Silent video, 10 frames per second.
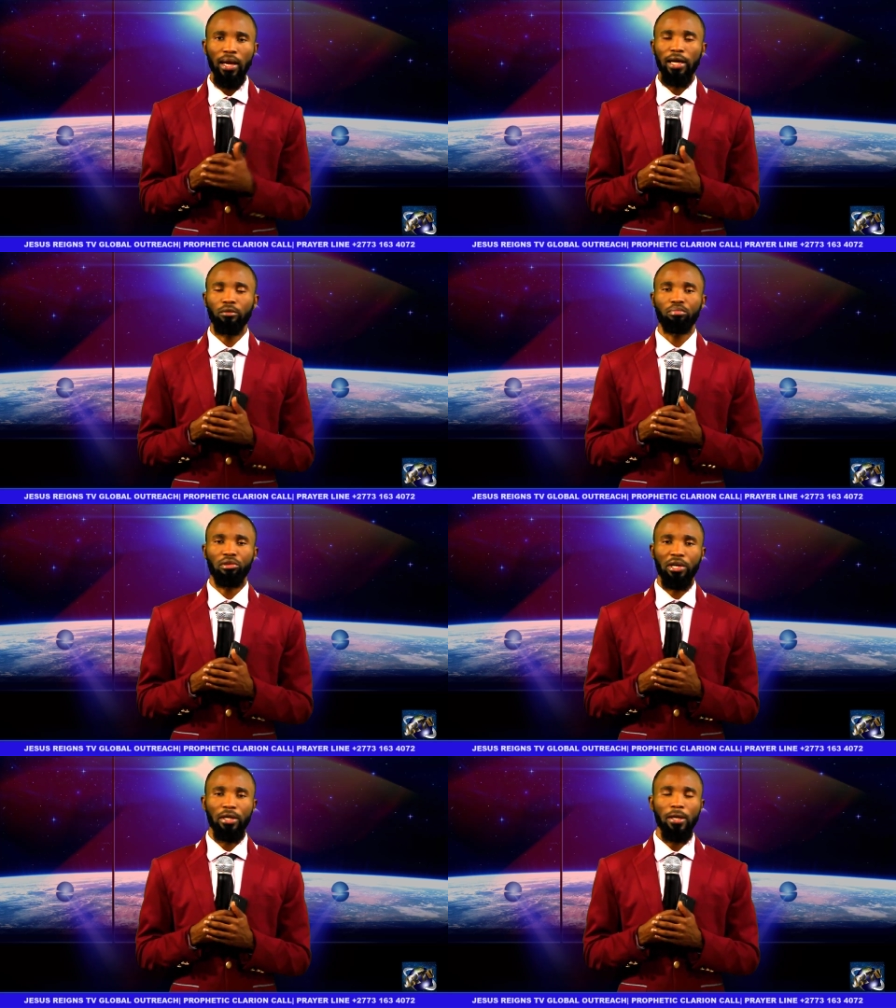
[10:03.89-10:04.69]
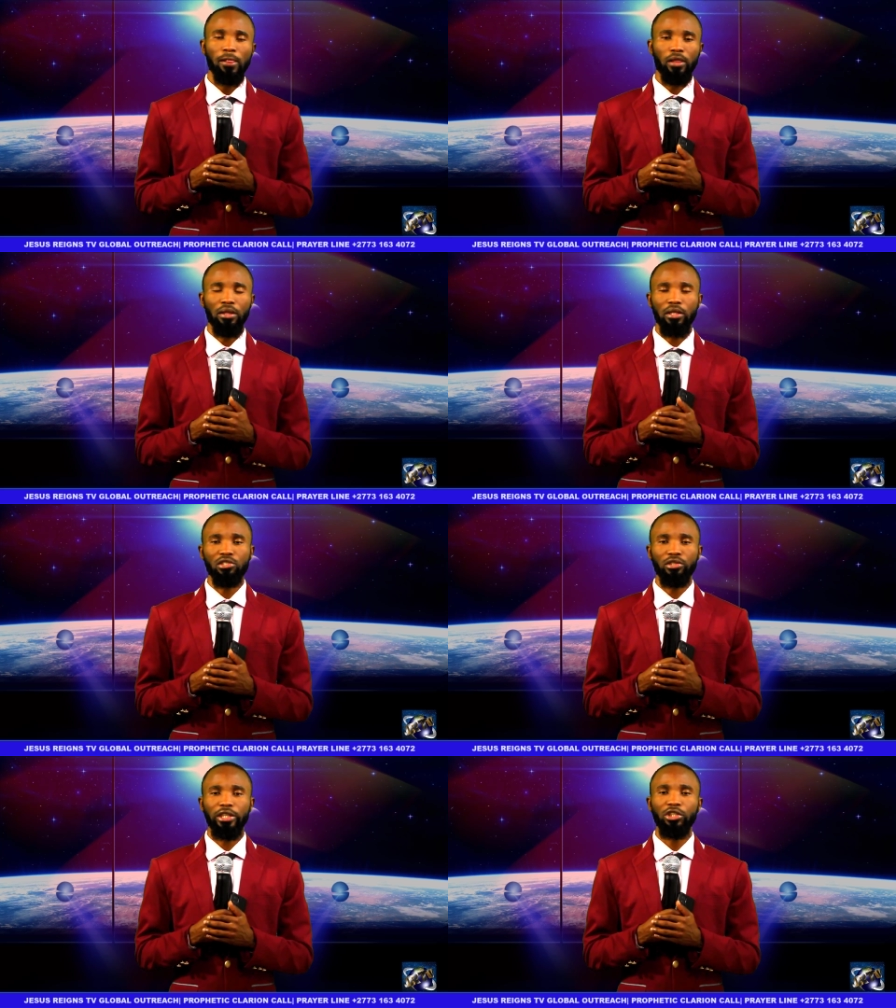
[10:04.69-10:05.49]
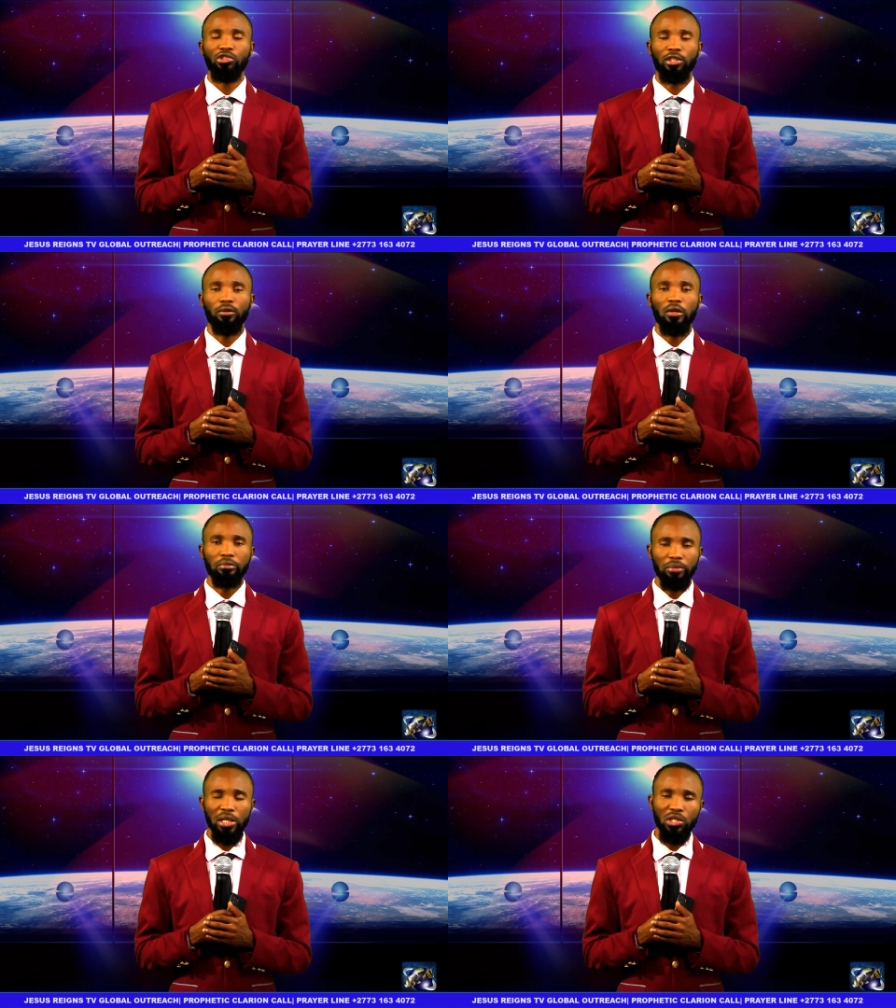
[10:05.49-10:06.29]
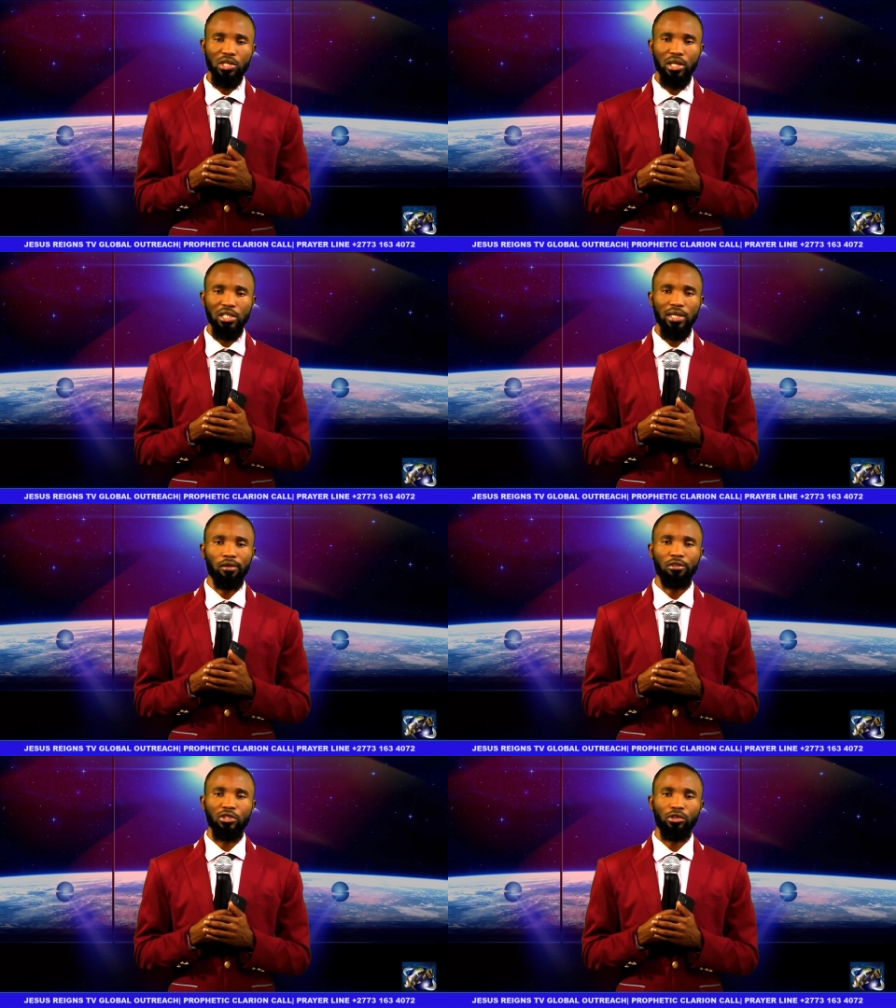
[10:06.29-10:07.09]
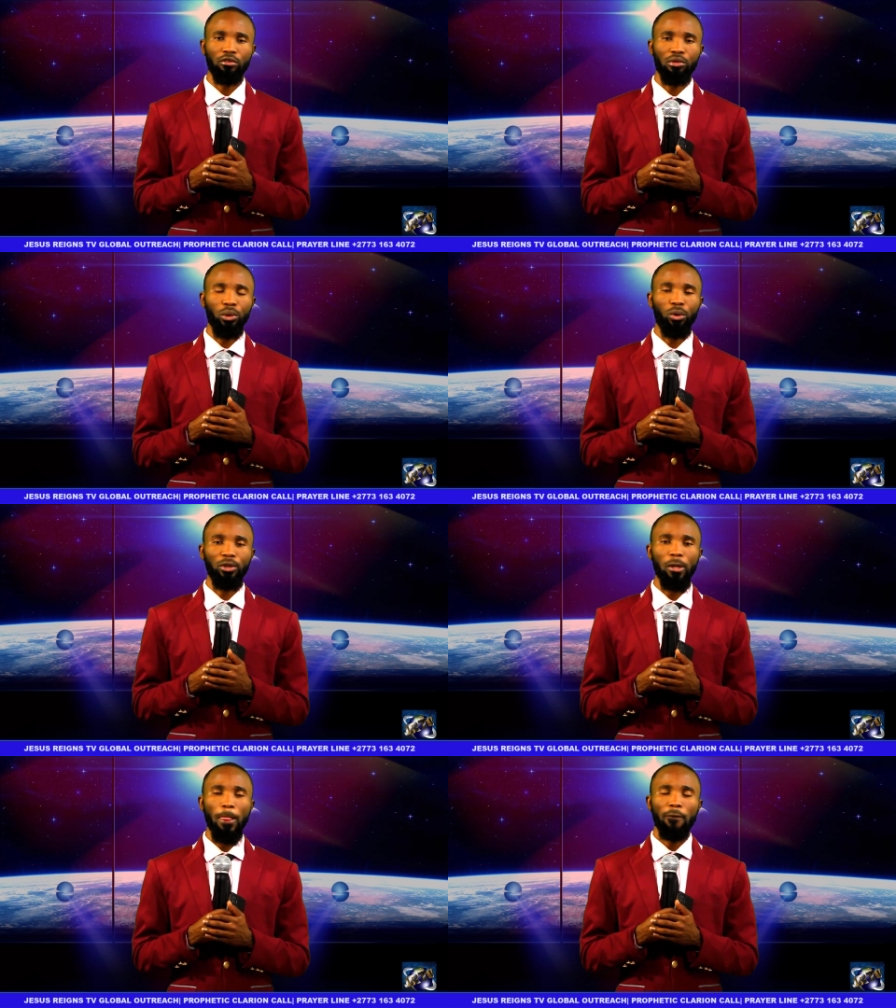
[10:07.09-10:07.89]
and pray that this nation may see the salvation of the Lord.